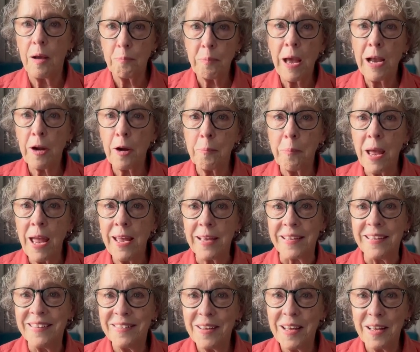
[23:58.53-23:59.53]
our
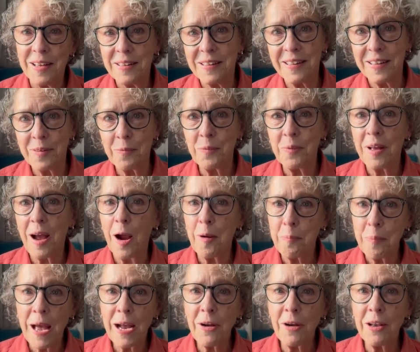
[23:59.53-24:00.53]
bag,
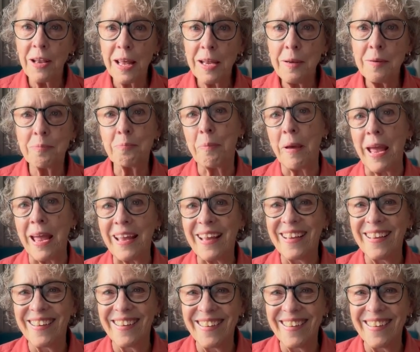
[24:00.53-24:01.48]
pack our light bag.